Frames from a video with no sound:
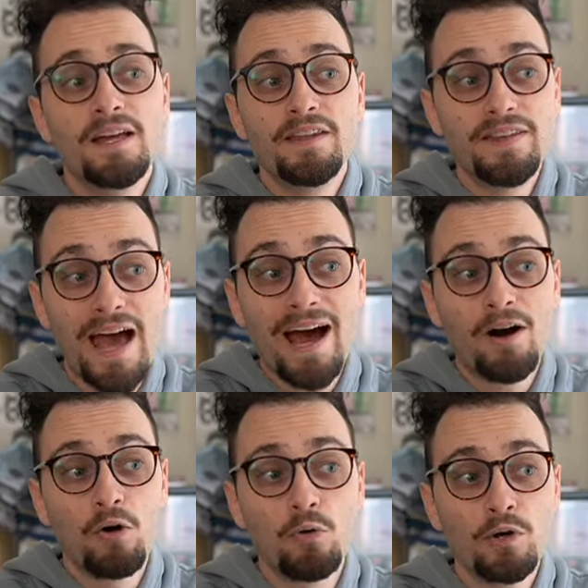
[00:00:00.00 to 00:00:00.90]

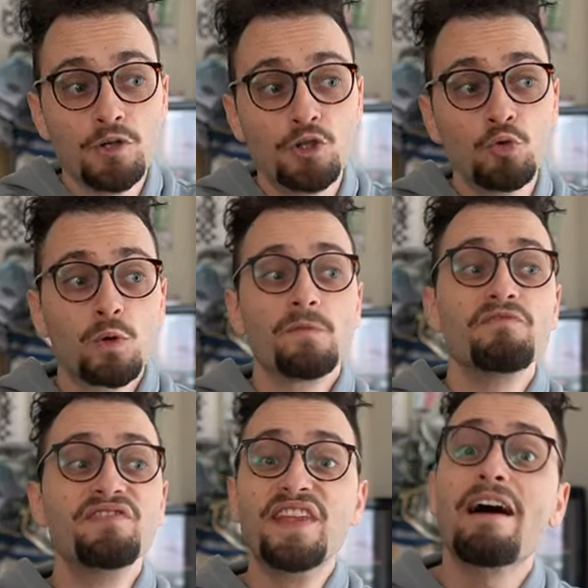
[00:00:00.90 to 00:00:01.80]
Now you will
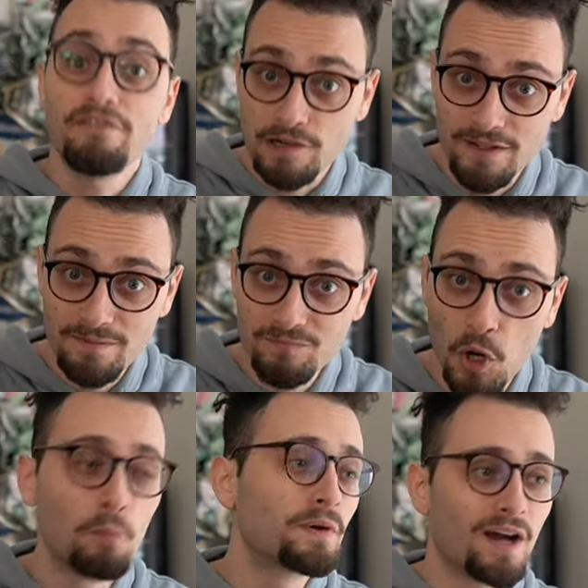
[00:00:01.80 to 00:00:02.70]
never
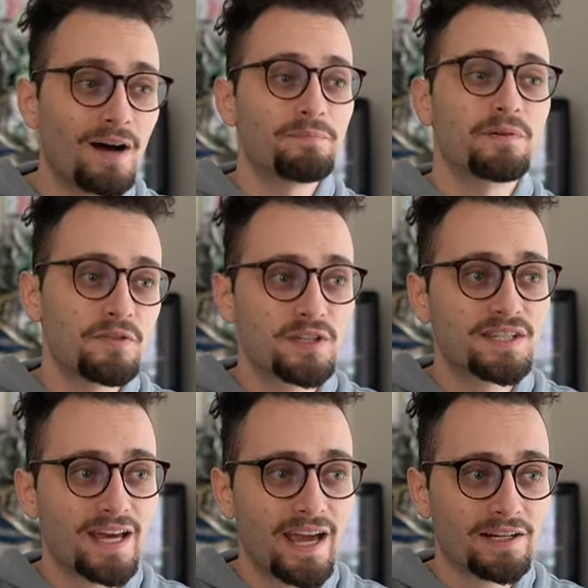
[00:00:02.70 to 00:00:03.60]
open up this
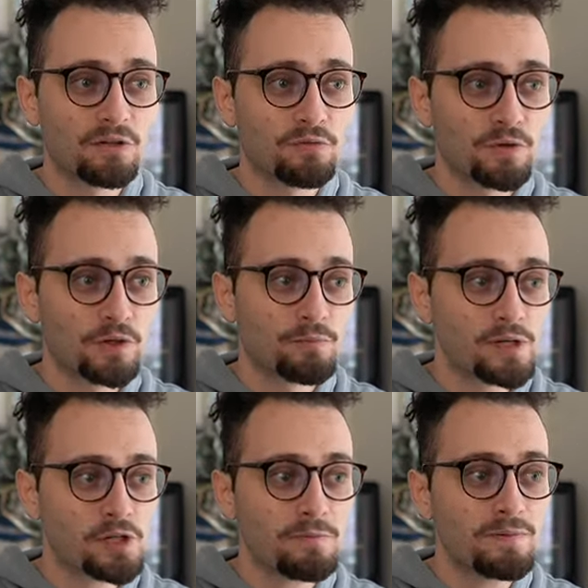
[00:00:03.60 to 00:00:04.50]
diagonal for your
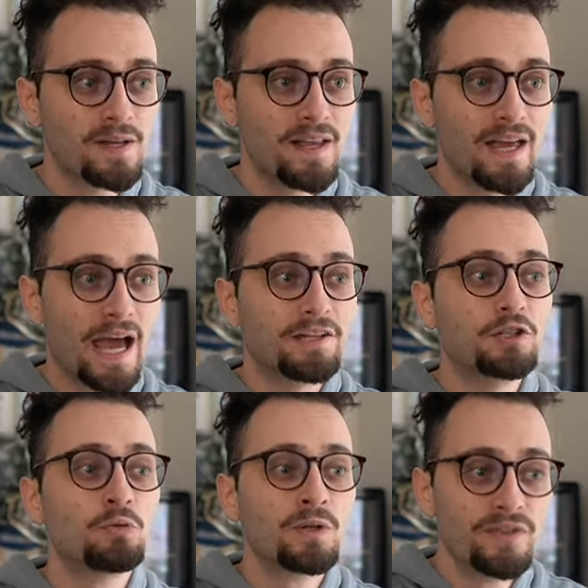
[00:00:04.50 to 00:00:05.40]
bishop, and
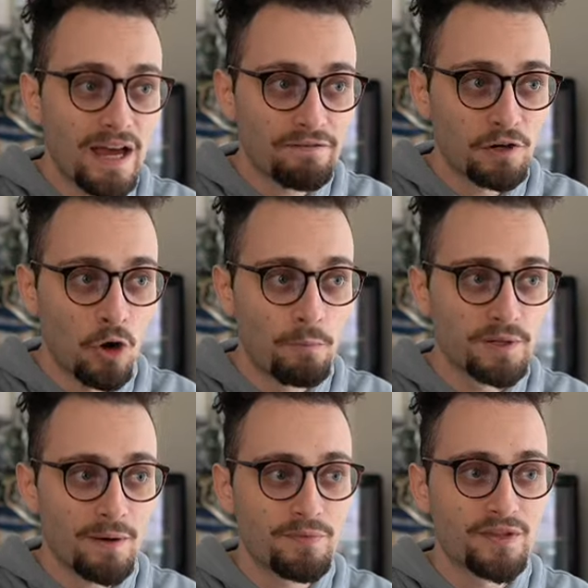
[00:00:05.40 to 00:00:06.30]
you will never
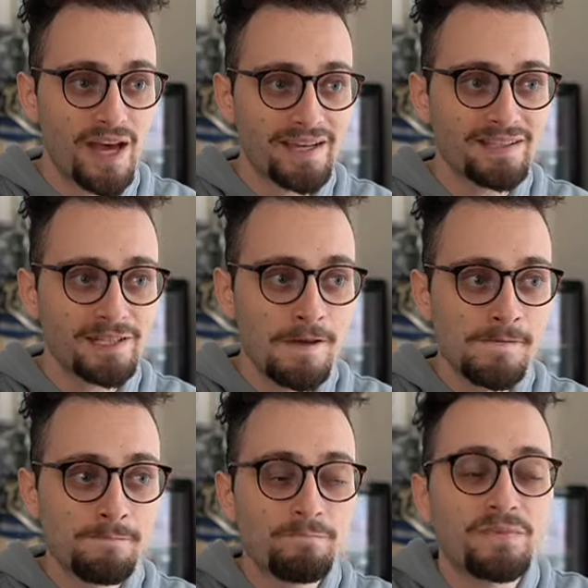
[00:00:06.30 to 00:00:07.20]
open up the knight.
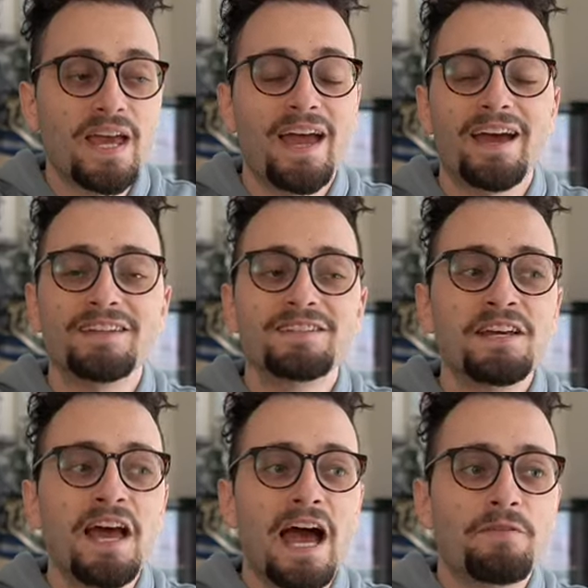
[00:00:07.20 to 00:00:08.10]
And
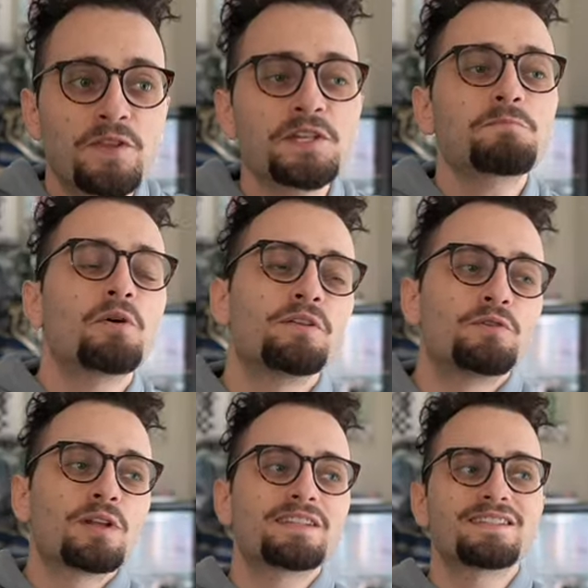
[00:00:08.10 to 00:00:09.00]
at this point, if
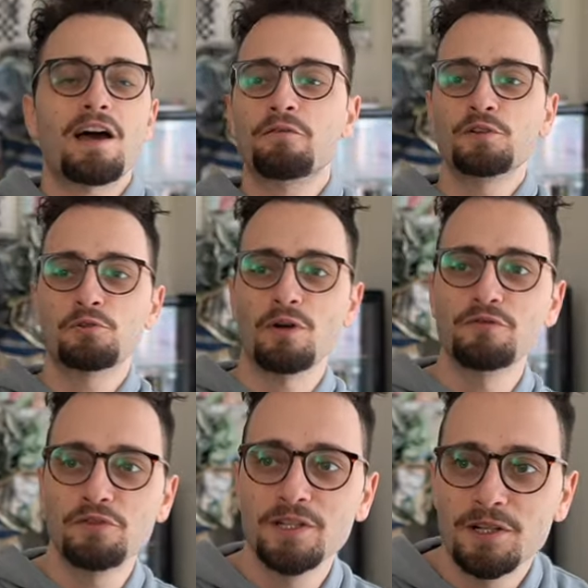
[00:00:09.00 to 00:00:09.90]
you let Stockfish run
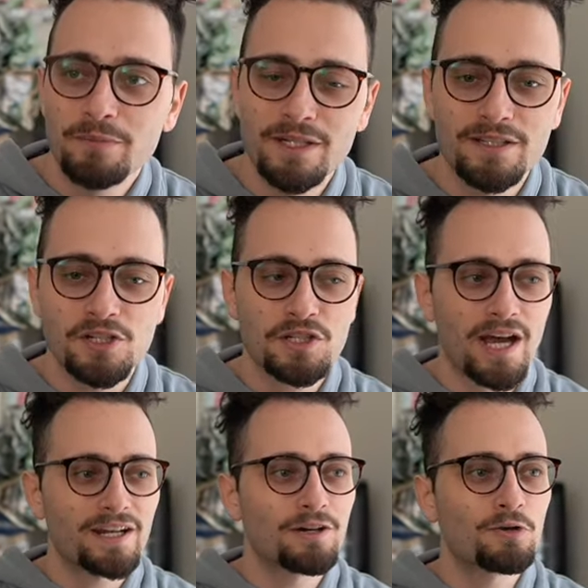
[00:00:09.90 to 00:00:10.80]
for a little bit, it just
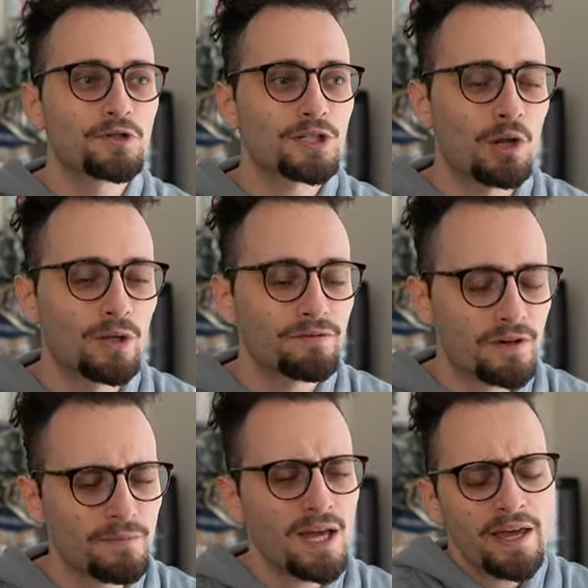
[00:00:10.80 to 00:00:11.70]
kind of goes slowly
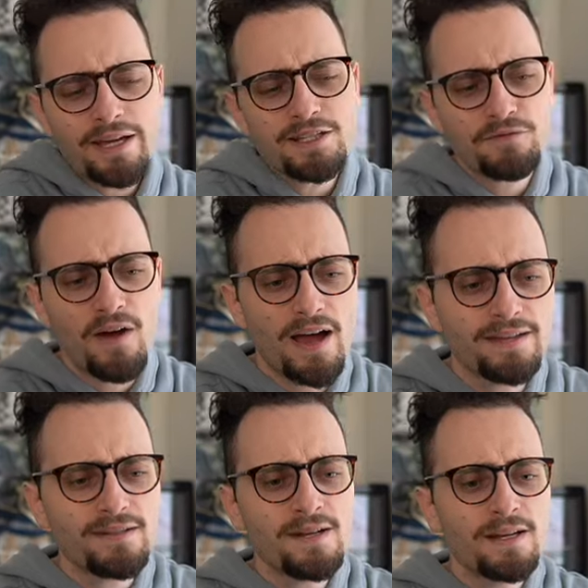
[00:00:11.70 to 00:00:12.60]
from, It's
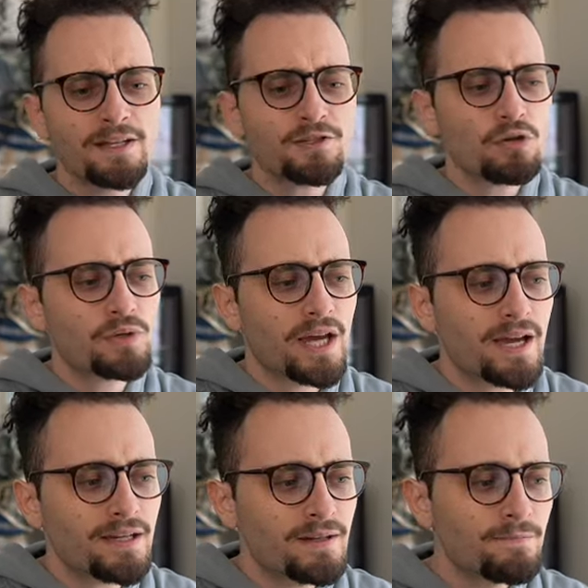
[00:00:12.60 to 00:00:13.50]
fine, it's
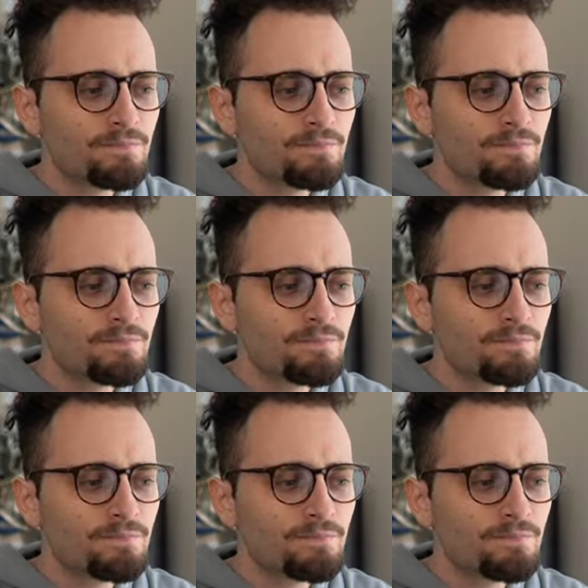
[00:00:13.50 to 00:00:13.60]
okay